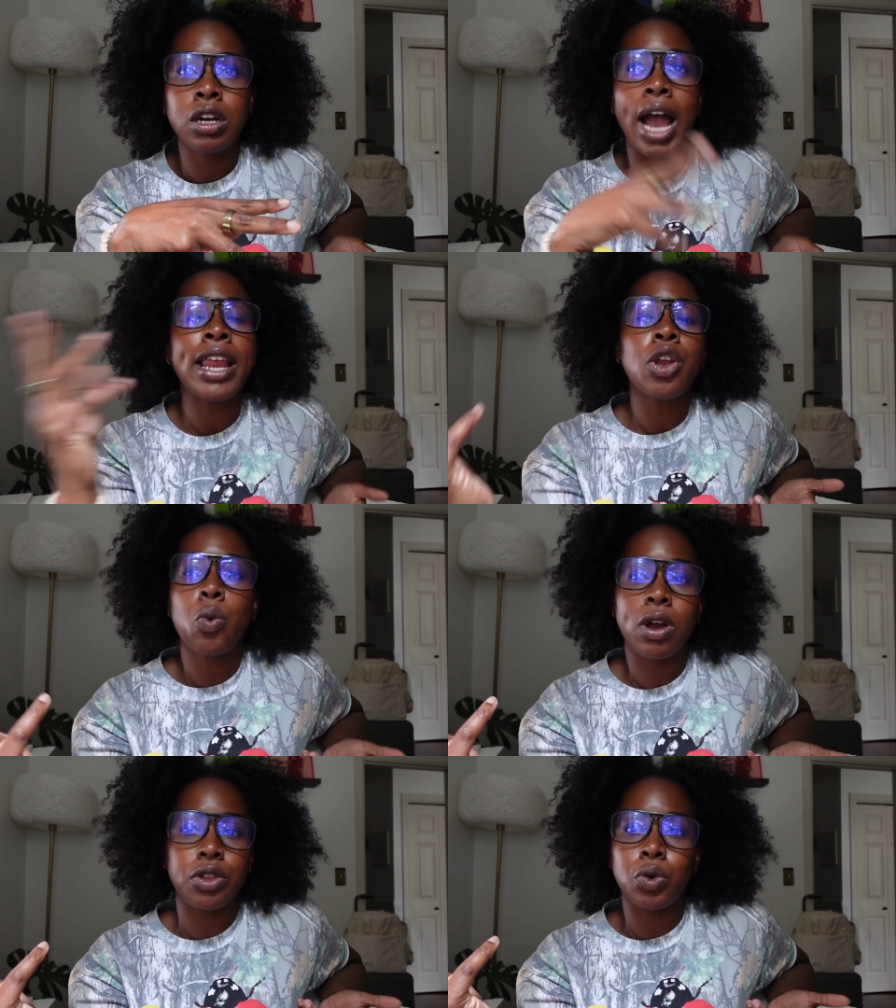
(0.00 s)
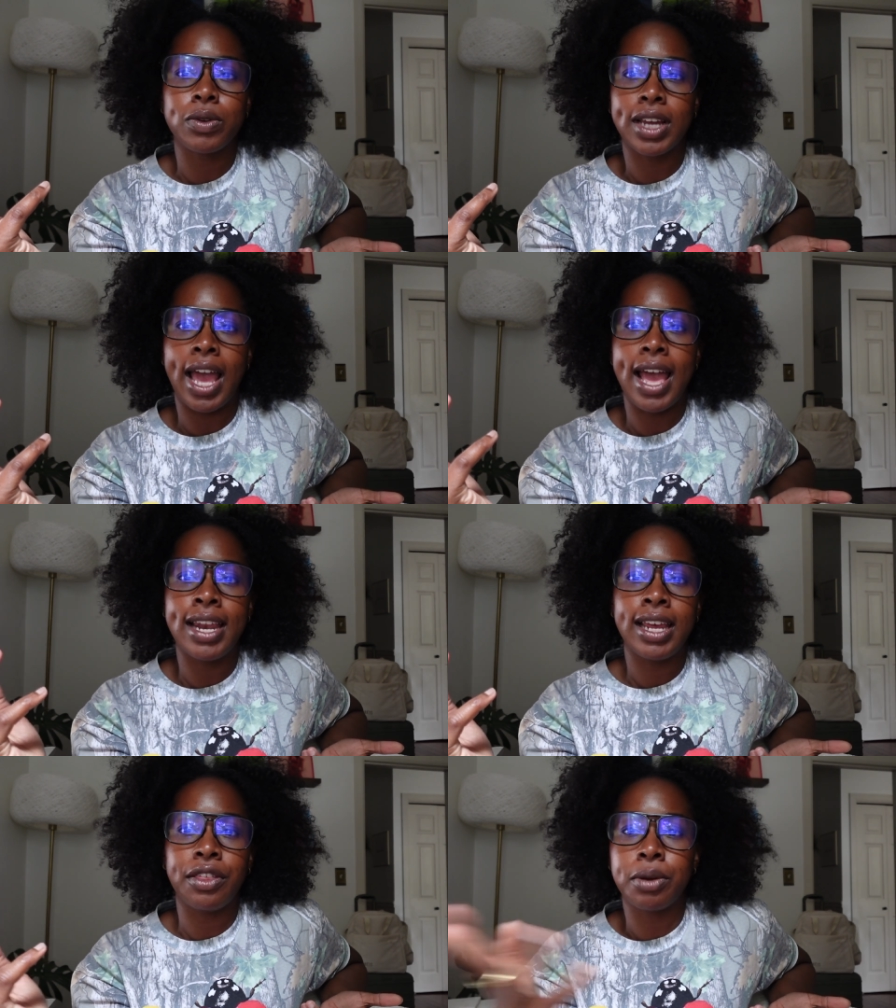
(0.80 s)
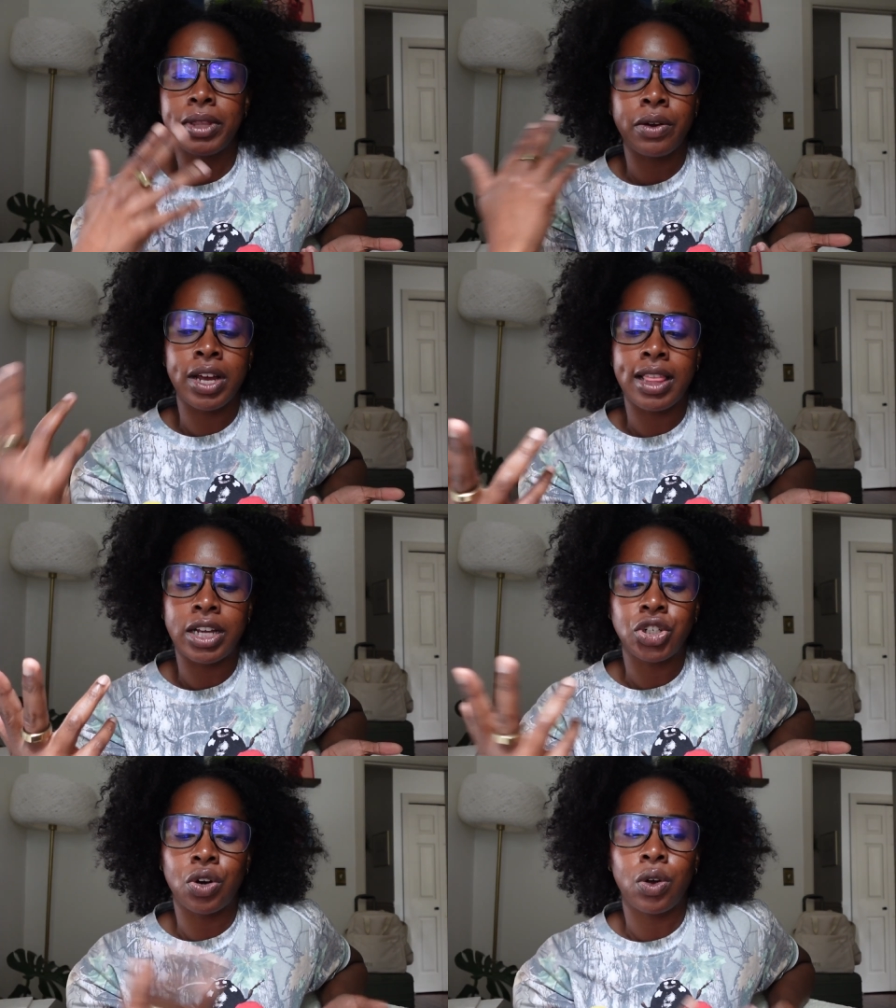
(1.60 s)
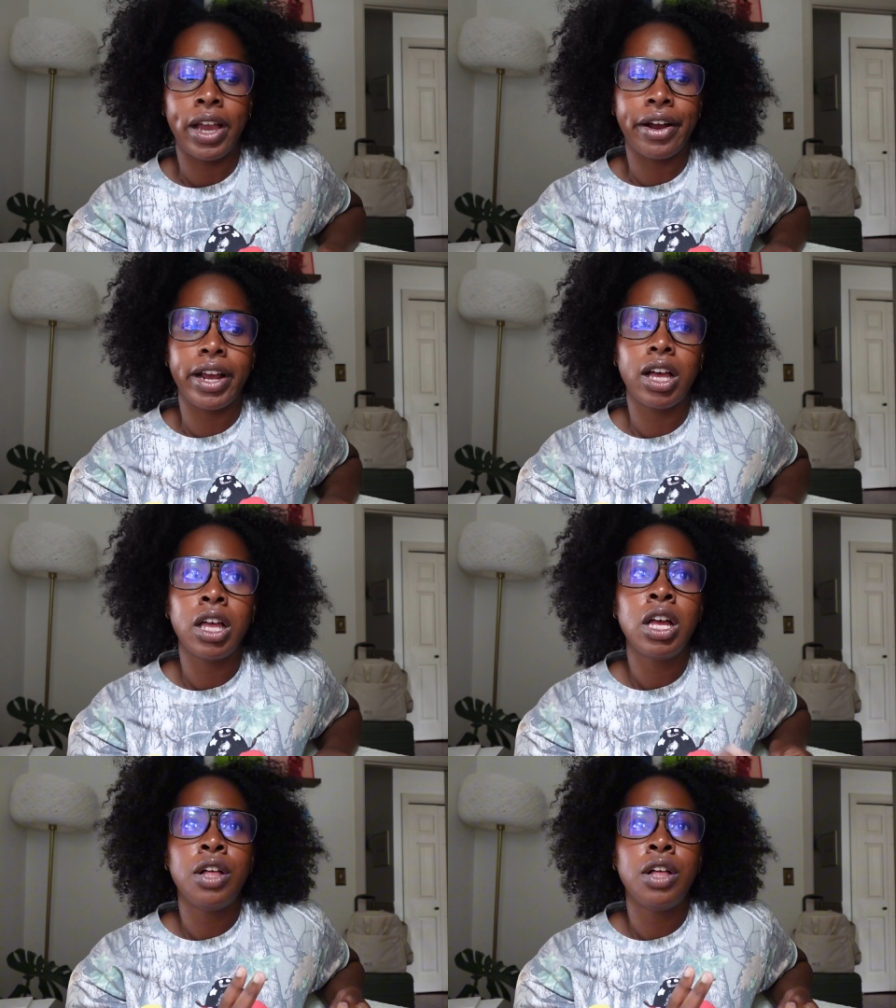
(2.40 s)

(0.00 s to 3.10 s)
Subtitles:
I didn't know where the tour was going to end either, but they were in that general area.